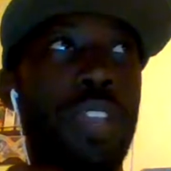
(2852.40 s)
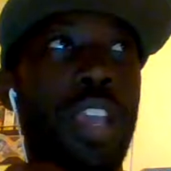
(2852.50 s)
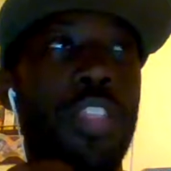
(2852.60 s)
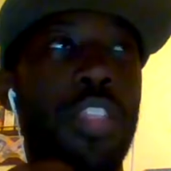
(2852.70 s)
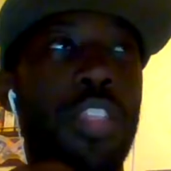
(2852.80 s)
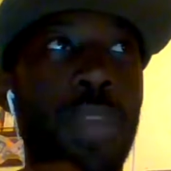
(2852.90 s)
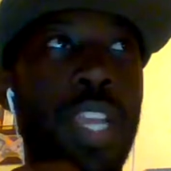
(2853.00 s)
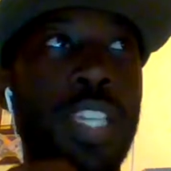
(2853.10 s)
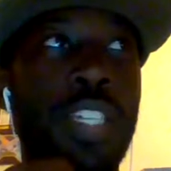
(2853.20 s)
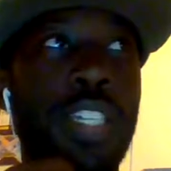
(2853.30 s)
The
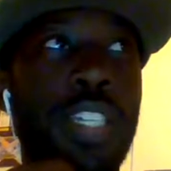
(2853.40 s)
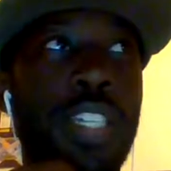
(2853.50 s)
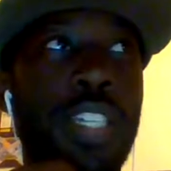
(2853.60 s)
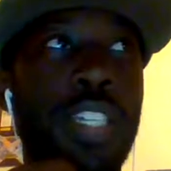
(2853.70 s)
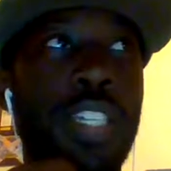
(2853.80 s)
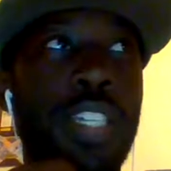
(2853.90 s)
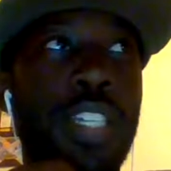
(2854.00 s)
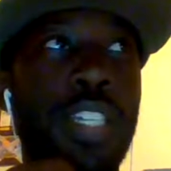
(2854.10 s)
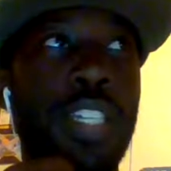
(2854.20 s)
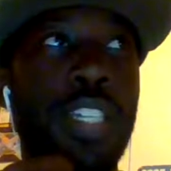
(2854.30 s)
reason why I say
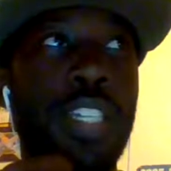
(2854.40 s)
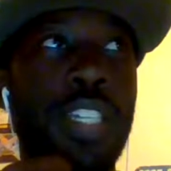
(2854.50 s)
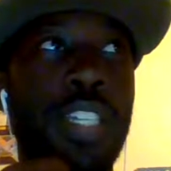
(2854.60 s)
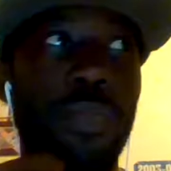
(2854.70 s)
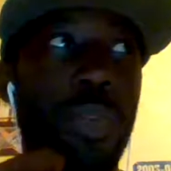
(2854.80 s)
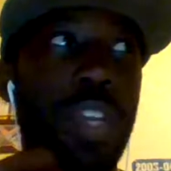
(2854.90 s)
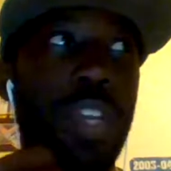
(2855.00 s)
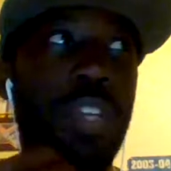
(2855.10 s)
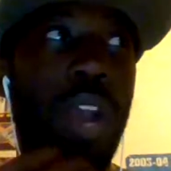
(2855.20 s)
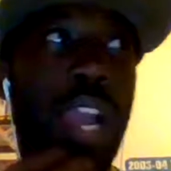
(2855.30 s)
that, the
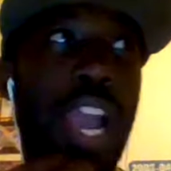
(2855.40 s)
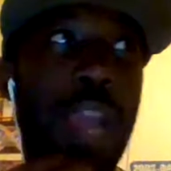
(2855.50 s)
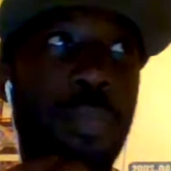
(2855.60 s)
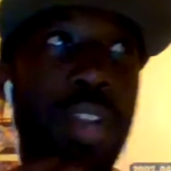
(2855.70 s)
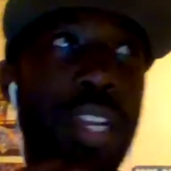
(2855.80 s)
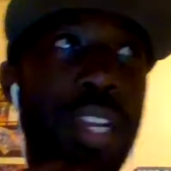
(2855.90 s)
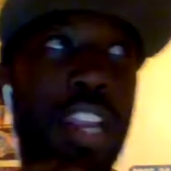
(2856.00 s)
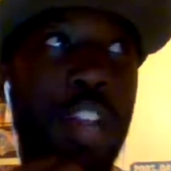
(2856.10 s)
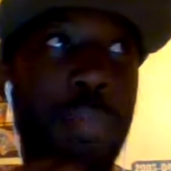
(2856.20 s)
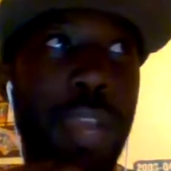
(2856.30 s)
reason why I bring that
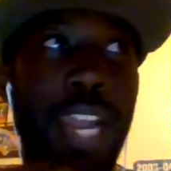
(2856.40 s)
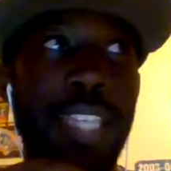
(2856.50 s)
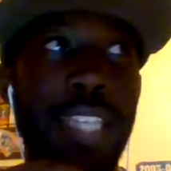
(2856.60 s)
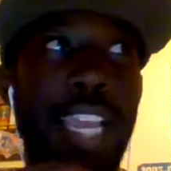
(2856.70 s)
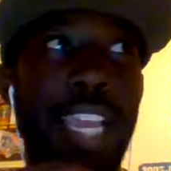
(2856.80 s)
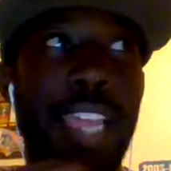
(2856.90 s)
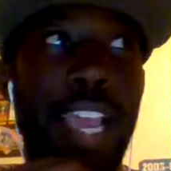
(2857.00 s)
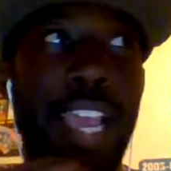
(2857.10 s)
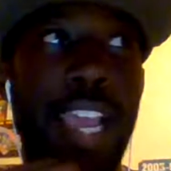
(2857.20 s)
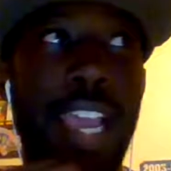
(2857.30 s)
up and I say that,
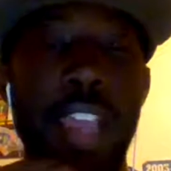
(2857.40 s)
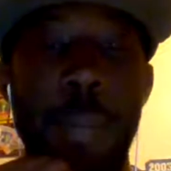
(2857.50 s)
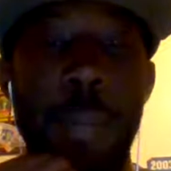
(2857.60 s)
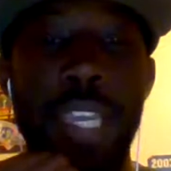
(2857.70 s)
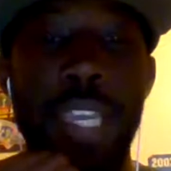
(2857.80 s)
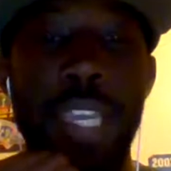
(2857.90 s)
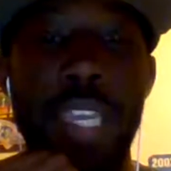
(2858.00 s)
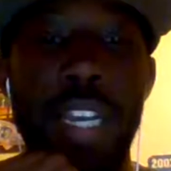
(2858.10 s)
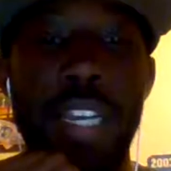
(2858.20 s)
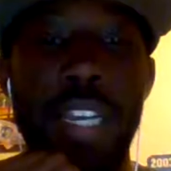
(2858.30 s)

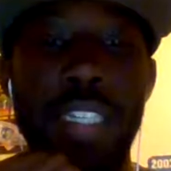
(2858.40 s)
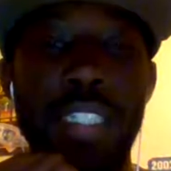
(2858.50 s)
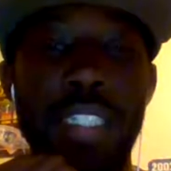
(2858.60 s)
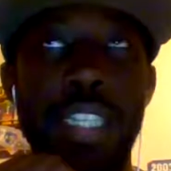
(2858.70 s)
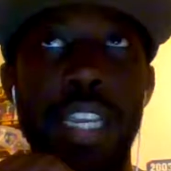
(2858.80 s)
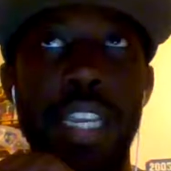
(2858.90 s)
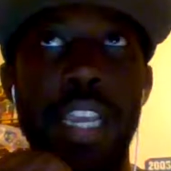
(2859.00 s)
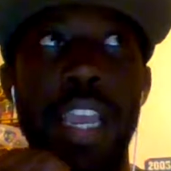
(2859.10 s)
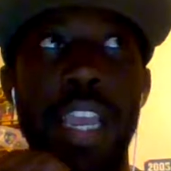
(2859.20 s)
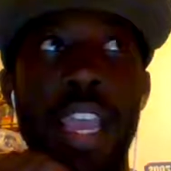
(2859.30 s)
because
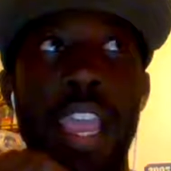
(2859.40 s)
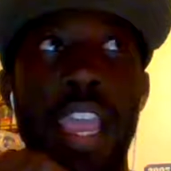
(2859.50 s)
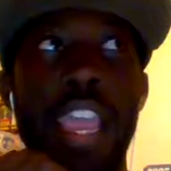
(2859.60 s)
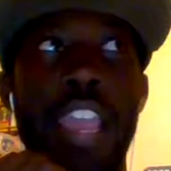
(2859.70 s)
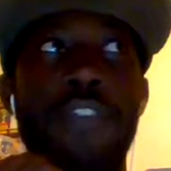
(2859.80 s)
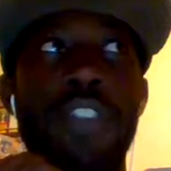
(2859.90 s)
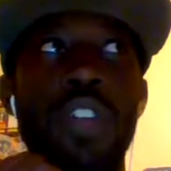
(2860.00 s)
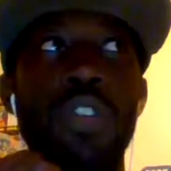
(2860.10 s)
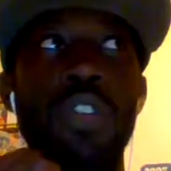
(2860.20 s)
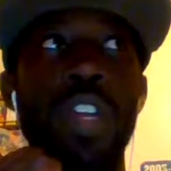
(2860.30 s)
if you
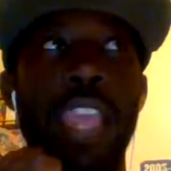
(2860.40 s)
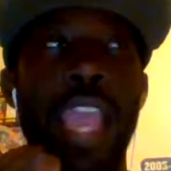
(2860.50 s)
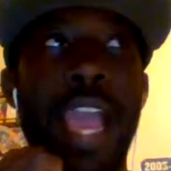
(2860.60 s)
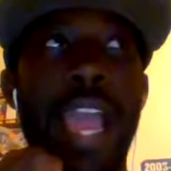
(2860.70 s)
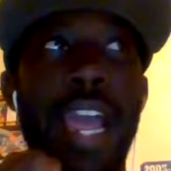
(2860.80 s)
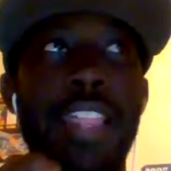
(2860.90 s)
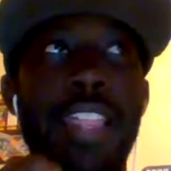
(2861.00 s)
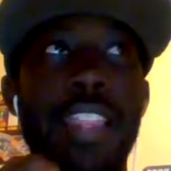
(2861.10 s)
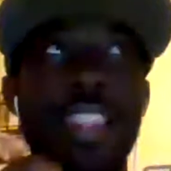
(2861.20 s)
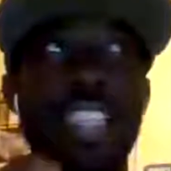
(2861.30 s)
look at
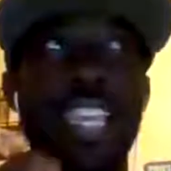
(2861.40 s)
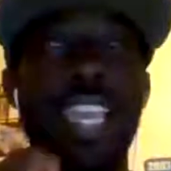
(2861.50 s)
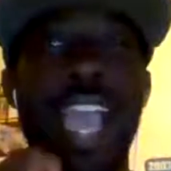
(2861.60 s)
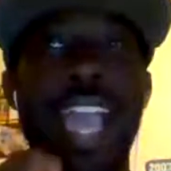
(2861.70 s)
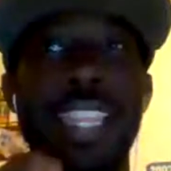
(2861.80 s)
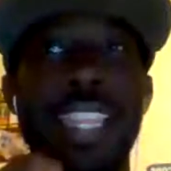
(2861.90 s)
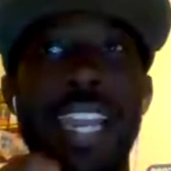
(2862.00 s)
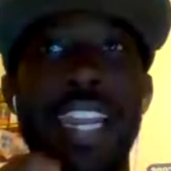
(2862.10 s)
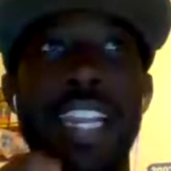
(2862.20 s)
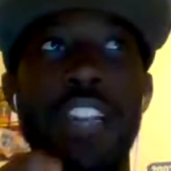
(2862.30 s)
the Atlantic
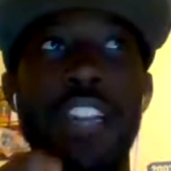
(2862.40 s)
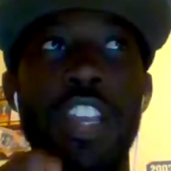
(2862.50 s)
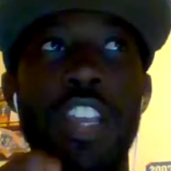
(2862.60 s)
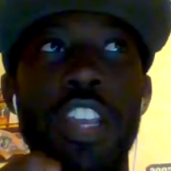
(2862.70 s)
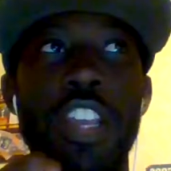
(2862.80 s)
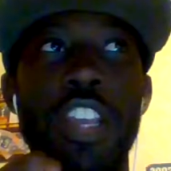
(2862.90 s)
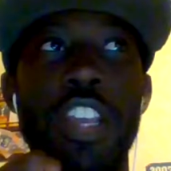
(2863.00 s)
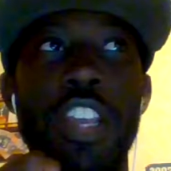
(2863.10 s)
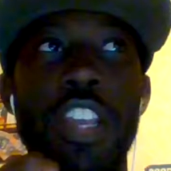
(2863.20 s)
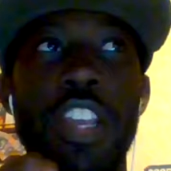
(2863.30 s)
Division,
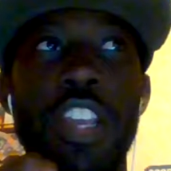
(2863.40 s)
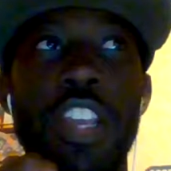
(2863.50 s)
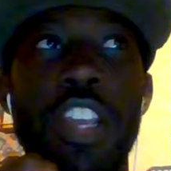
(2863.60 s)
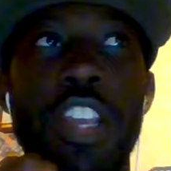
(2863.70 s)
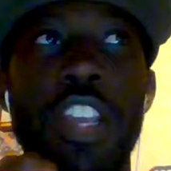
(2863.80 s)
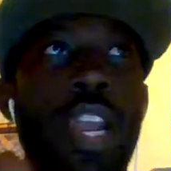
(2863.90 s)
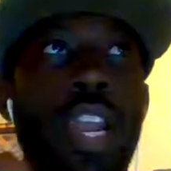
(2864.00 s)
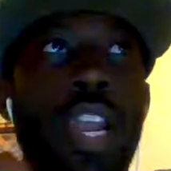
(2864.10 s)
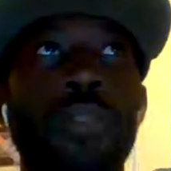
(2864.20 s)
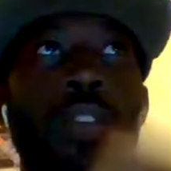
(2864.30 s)
all right,
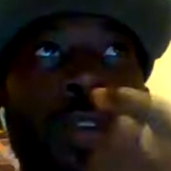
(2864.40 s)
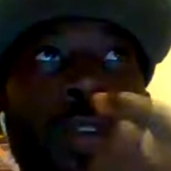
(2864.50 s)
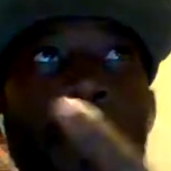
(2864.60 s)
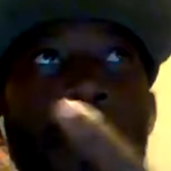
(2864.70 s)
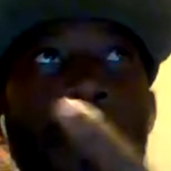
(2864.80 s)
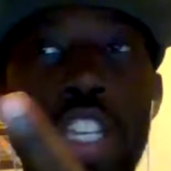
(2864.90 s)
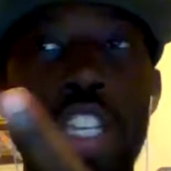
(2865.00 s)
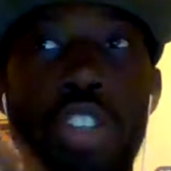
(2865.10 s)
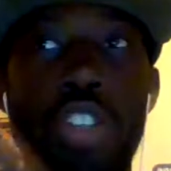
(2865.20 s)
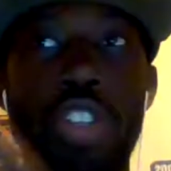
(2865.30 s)
we mentioned
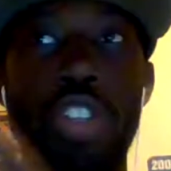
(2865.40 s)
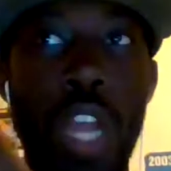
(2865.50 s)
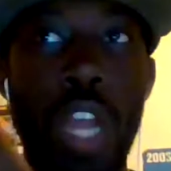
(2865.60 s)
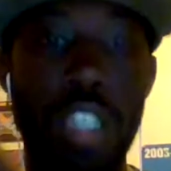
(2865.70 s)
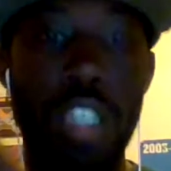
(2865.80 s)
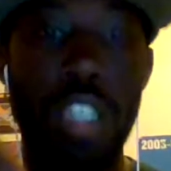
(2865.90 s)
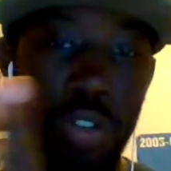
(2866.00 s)
Toronto,